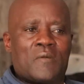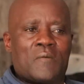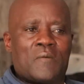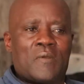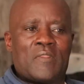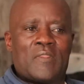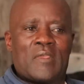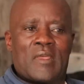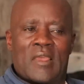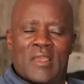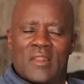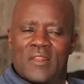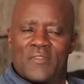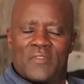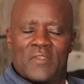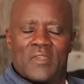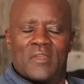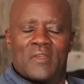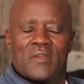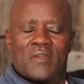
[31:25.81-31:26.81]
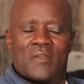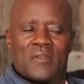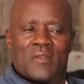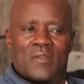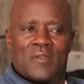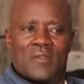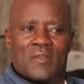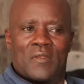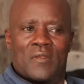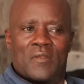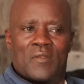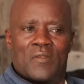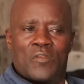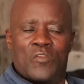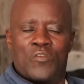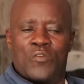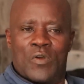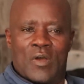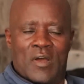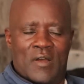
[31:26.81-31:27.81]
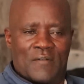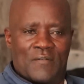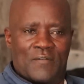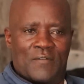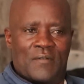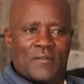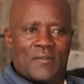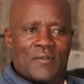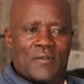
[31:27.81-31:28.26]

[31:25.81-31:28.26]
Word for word: with anything you have,